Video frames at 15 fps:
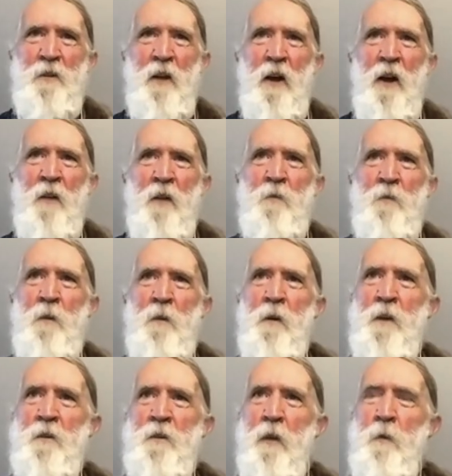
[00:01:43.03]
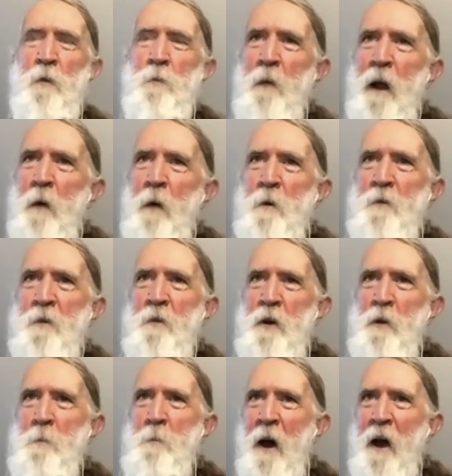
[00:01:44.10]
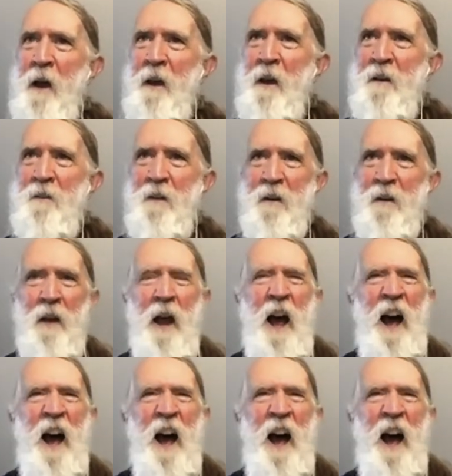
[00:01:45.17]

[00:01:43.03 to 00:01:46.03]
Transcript: it on various other flowers nearby and said,